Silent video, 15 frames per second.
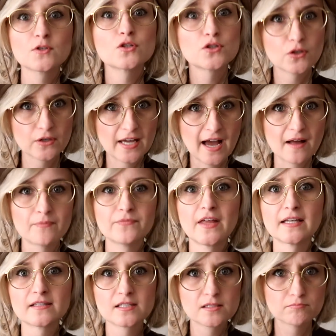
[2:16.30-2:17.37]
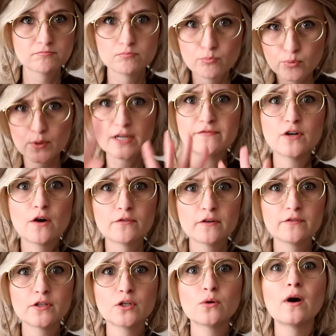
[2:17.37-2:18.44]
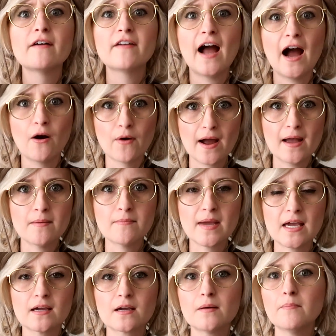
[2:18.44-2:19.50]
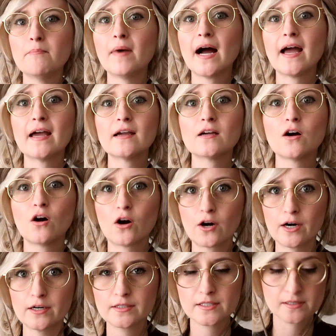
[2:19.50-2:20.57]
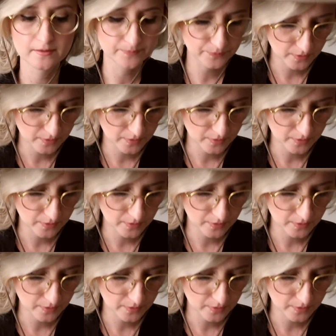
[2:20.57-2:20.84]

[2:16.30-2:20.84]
So yeah, that's brief overview of how I make my art.